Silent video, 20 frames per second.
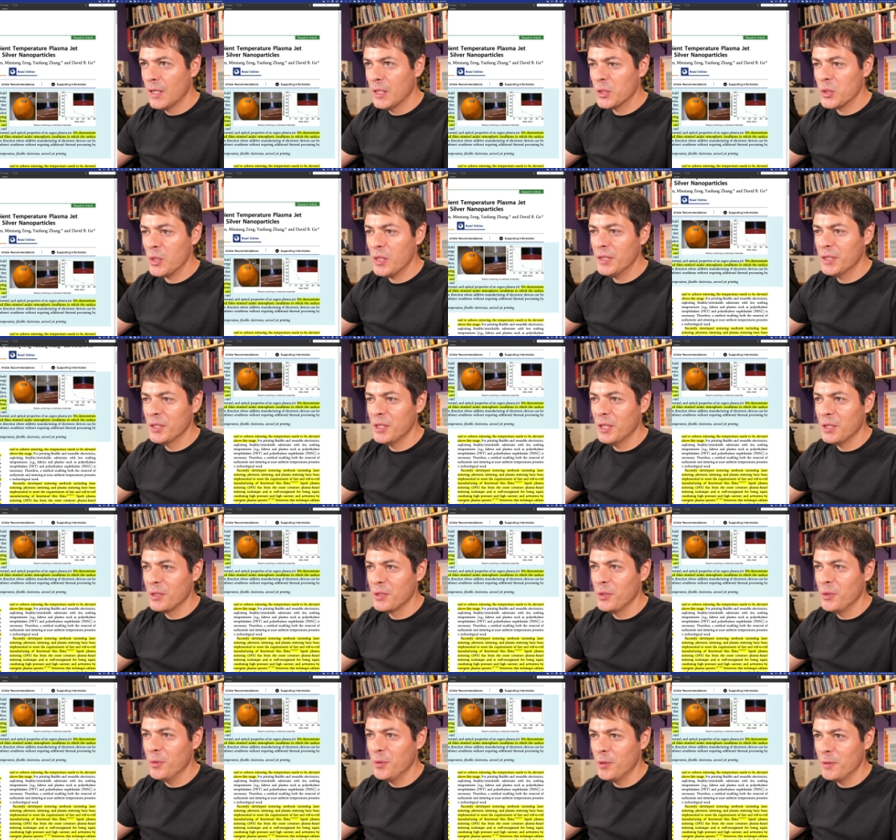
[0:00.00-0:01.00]
So let's
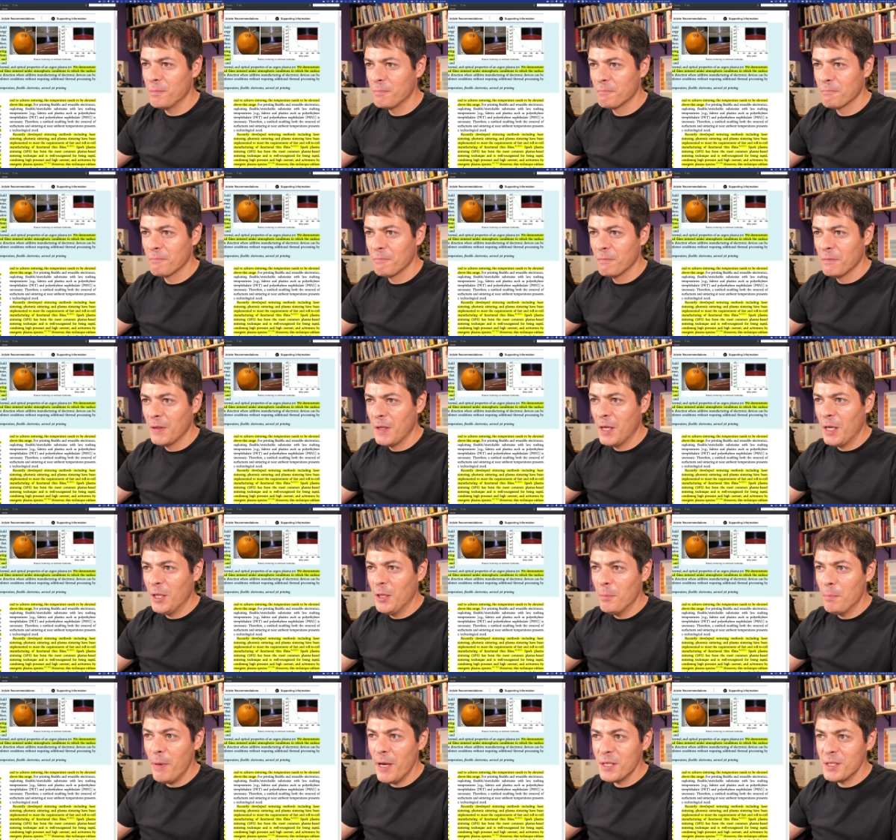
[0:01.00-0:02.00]
get to it.
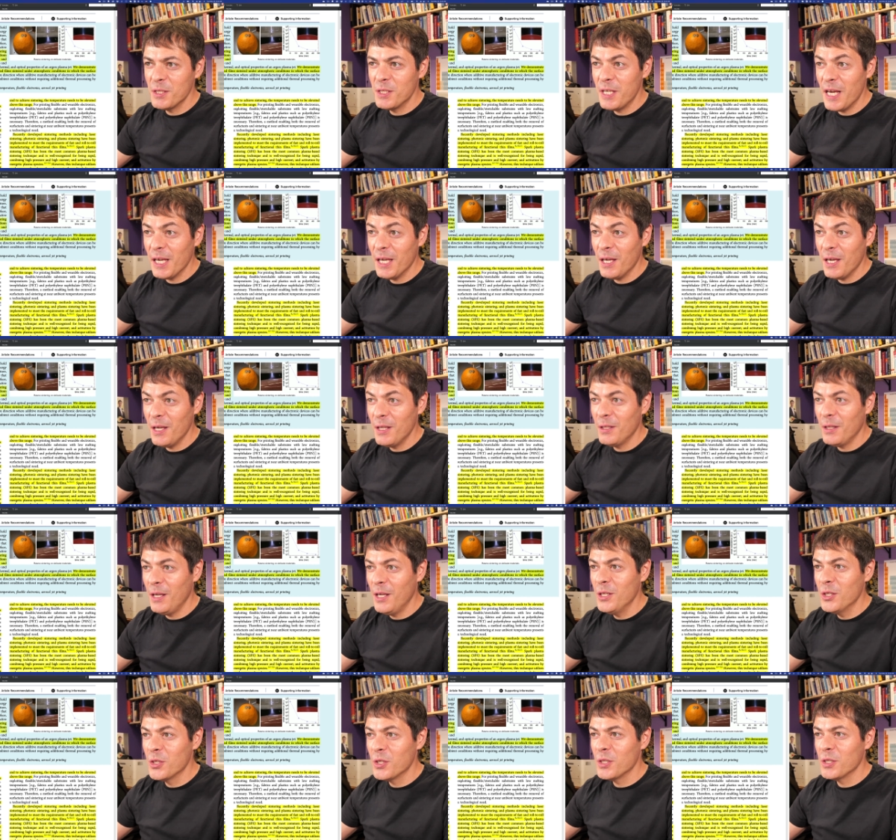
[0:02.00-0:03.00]
In the past decade,
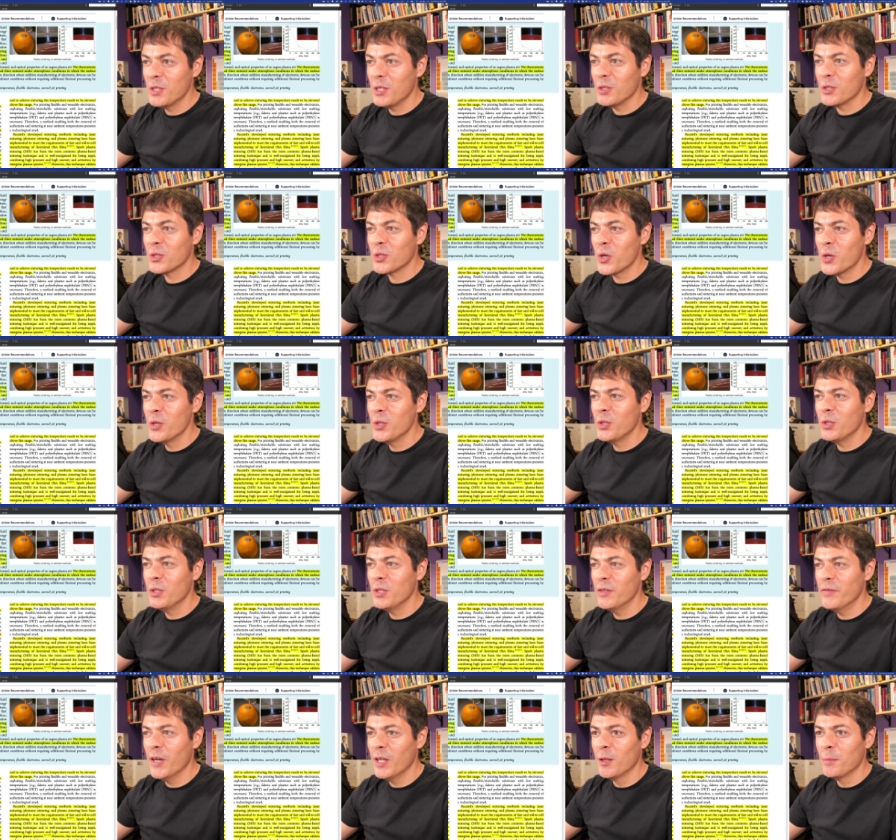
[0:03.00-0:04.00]
interest has surged in
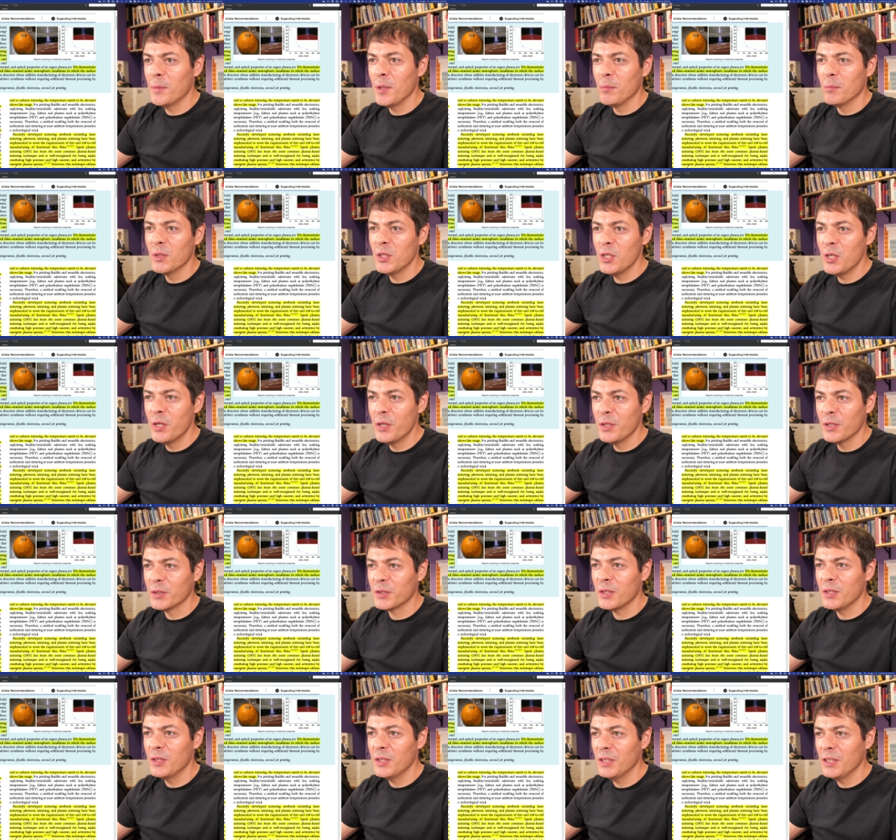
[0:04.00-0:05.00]
developing
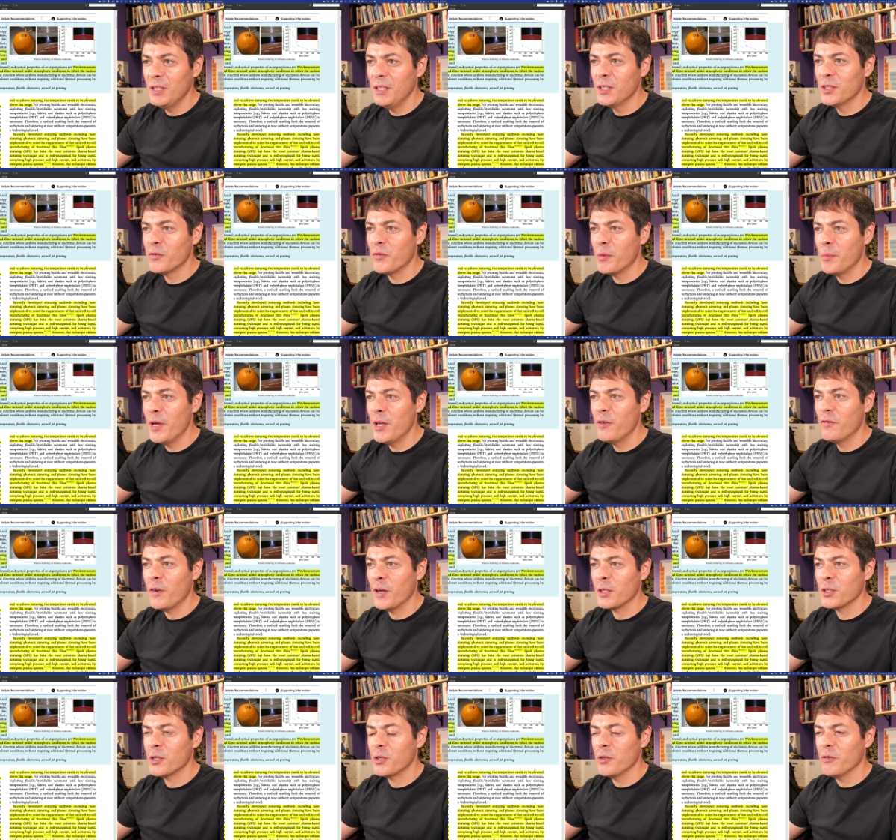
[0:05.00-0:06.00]
materials and techniques for
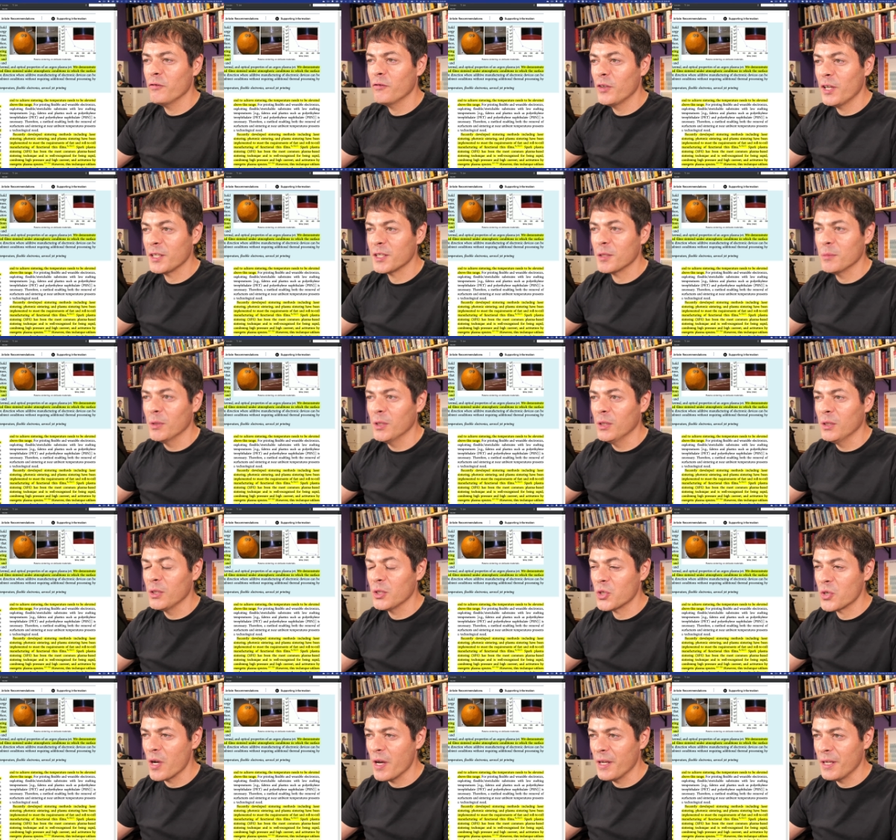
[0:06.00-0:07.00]
manufacturing flexible
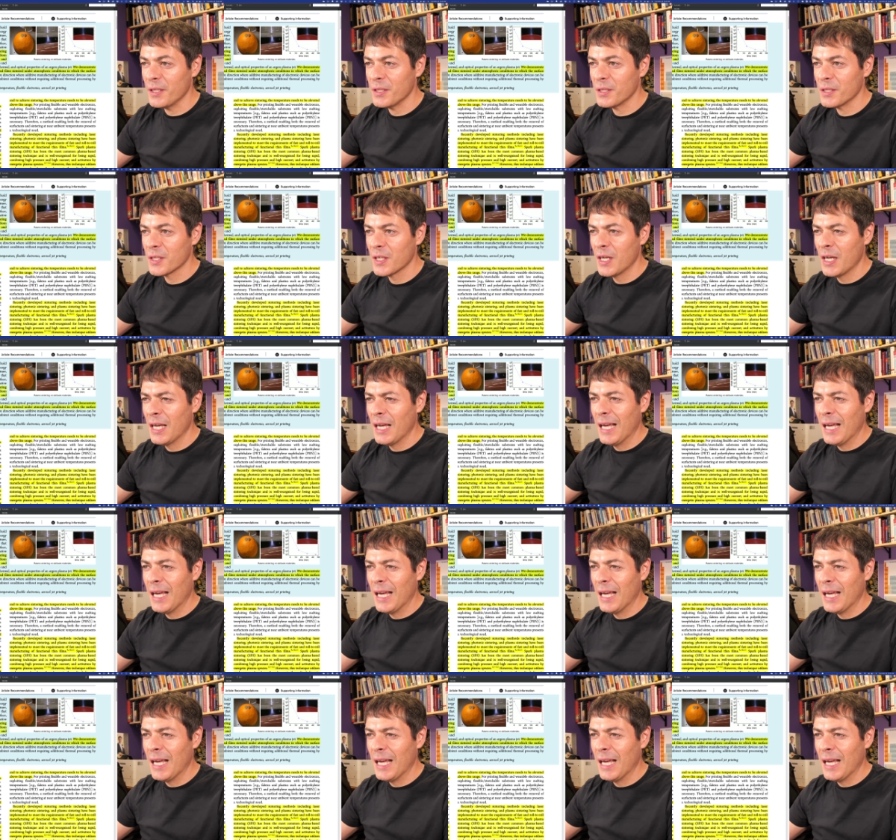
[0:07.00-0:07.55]
electronics.